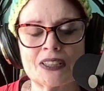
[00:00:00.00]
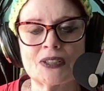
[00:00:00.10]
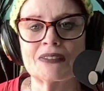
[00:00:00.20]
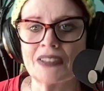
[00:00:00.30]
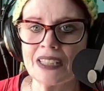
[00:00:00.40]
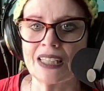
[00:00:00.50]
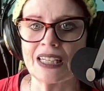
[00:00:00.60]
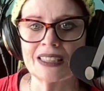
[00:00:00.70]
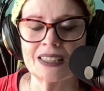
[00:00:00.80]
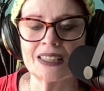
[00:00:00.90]
You know, I've
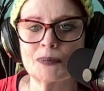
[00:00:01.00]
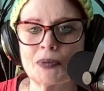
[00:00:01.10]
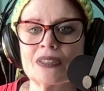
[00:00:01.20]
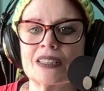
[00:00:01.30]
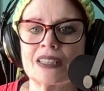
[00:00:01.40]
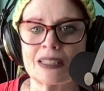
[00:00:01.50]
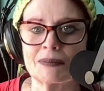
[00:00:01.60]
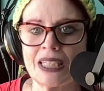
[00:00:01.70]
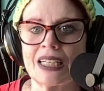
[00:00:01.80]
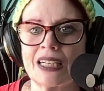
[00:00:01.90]
realized that this person that
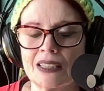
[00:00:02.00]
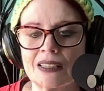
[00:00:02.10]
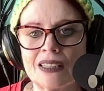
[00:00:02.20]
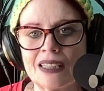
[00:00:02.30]
I'm dating